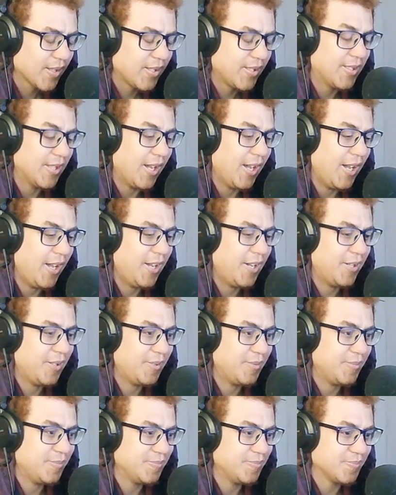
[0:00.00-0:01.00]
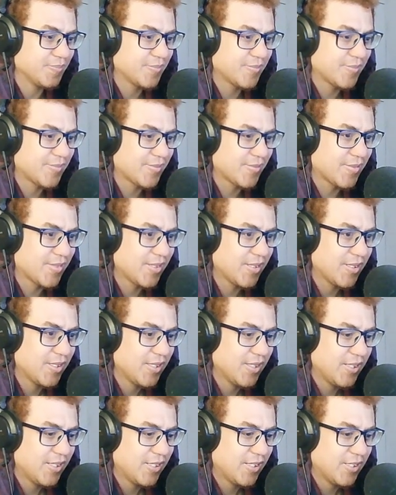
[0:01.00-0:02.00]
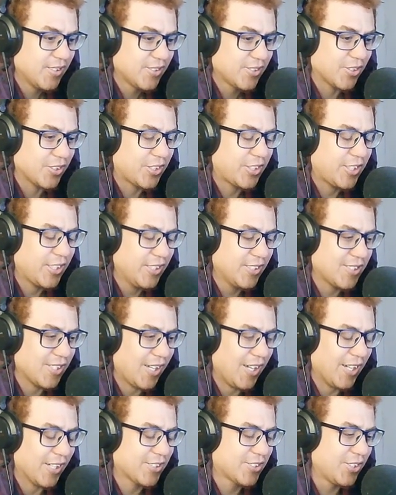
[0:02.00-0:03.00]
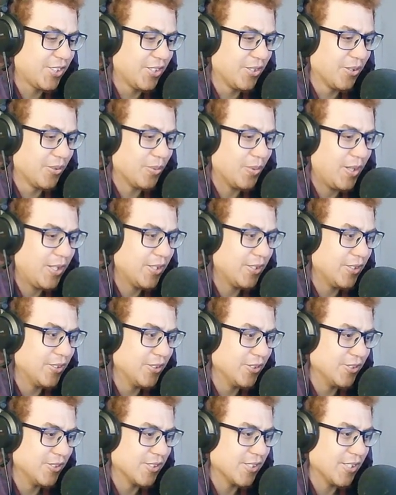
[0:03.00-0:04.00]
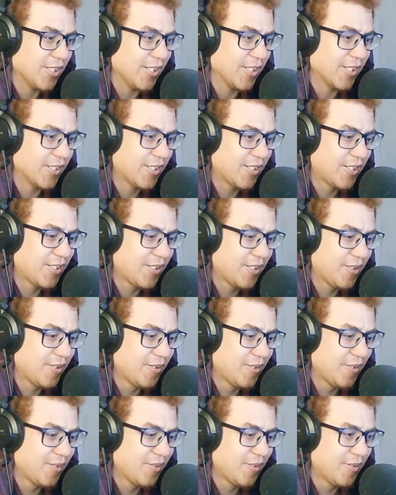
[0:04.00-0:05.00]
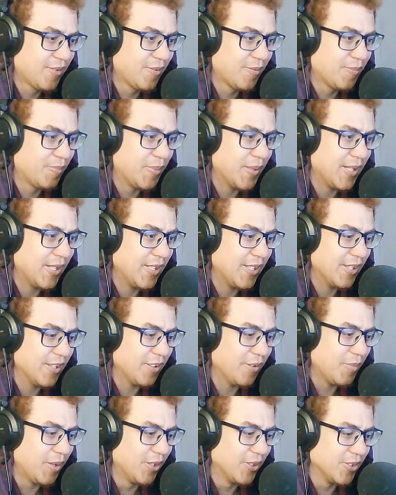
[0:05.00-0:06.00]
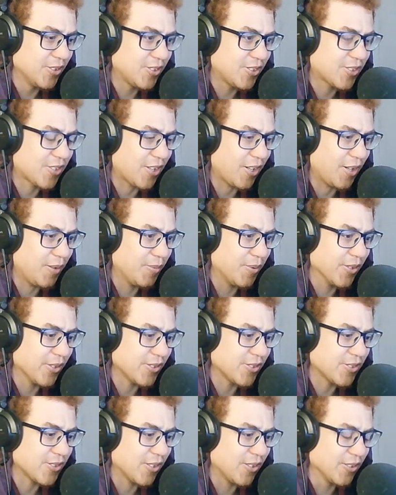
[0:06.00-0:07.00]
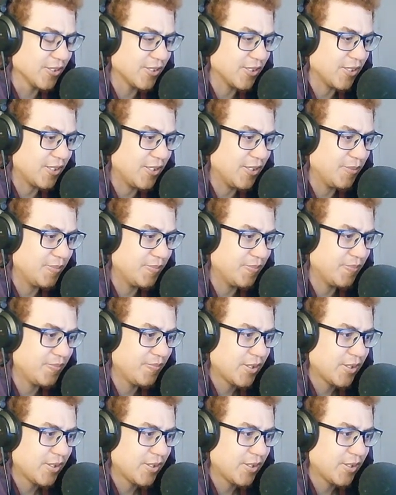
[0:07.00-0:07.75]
Damn. So she's actually the one who's like been in the most trouble this whole time.